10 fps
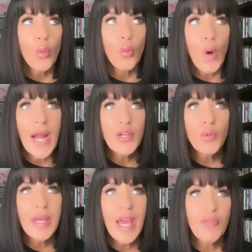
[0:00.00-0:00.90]
why do
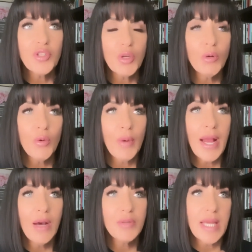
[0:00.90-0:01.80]
we have to go
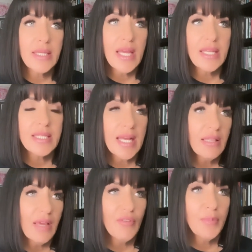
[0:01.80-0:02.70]
around and, and
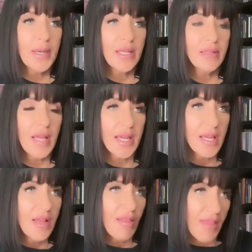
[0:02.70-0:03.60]
tell everybody, like,
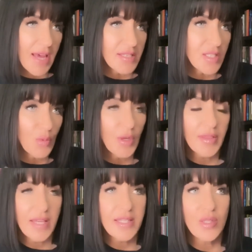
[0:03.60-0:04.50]
that doesn't work,
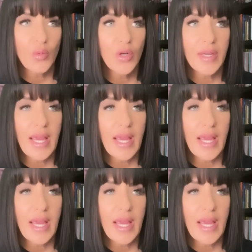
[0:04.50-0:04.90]
that doesn't work,